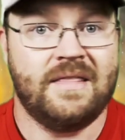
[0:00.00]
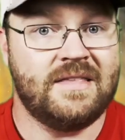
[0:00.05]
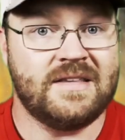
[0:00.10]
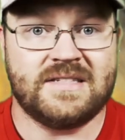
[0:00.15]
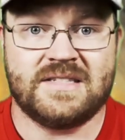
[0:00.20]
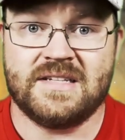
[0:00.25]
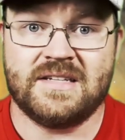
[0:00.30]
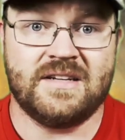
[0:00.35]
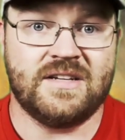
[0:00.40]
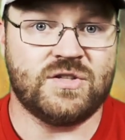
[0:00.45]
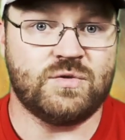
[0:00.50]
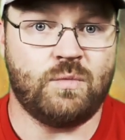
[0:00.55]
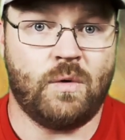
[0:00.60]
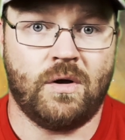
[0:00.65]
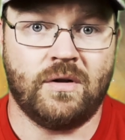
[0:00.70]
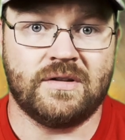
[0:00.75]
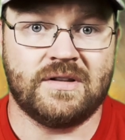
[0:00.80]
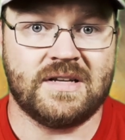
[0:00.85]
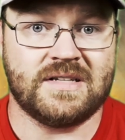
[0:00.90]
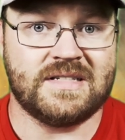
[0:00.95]
The Cygnus
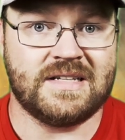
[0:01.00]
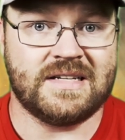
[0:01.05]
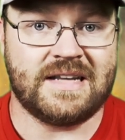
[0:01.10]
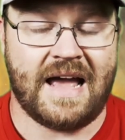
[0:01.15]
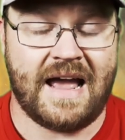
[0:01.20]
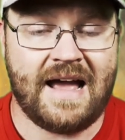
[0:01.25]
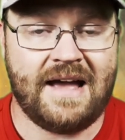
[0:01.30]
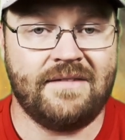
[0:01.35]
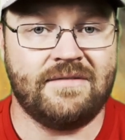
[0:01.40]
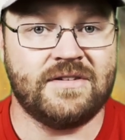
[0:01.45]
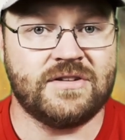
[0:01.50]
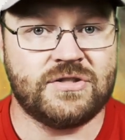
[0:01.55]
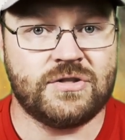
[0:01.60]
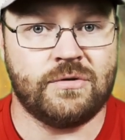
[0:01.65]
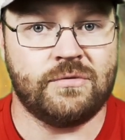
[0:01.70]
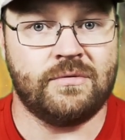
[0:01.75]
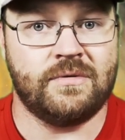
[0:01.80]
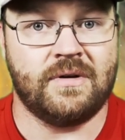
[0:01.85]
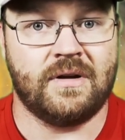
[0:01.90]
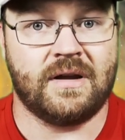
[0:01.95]
Wall doesn't have its
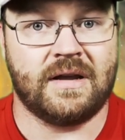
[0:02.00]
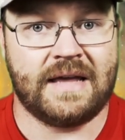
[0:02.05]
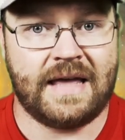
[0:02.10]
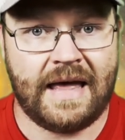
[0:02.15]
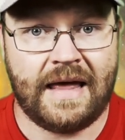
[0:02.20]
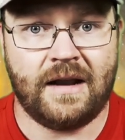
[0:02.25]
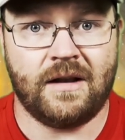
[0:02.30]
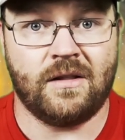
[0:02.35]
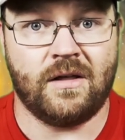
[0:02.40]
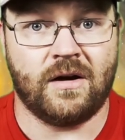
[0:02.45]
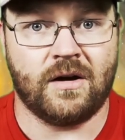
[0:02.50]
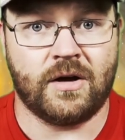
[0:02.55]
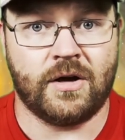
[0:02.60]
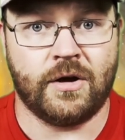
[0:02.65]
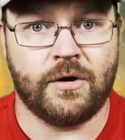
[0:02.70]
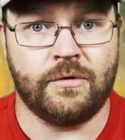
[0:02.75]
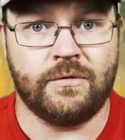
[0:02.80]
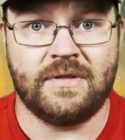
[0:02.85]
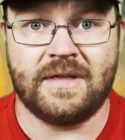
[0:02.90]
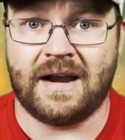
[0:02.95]
own catalog
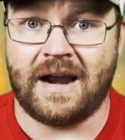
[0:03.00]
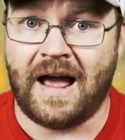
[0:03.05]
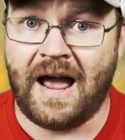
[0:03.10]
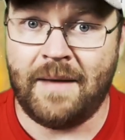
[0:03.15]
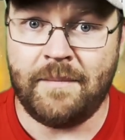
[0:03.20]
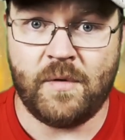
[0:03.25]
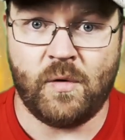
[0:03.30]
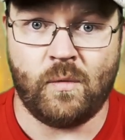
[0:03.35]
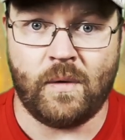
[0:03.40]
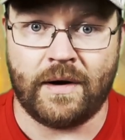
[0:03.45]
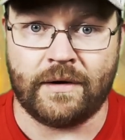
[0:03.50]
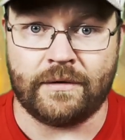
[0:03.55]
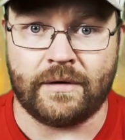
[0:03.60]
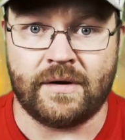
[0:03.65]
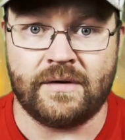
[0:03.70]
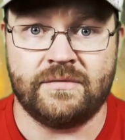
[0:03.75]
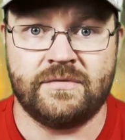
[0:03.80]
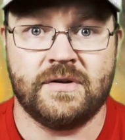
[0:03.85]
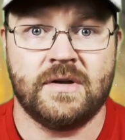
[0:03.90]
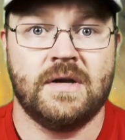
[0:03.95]
code that I'm aware
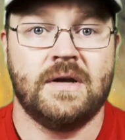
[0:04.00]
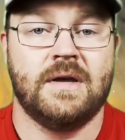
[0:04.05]
of,